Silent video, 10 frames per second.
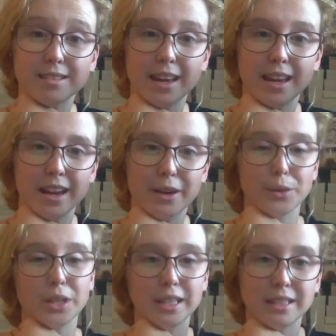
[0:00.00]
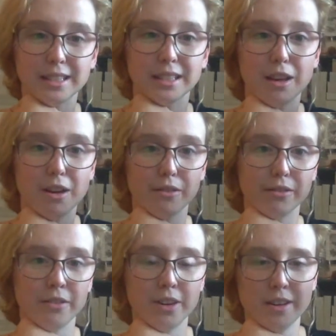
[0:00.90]
and I really did
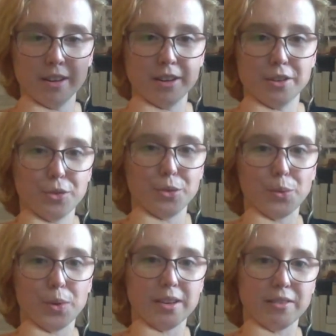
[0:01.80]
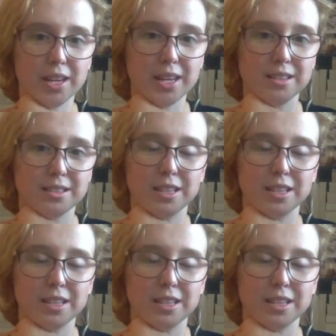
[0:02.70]
love The Way of Kings.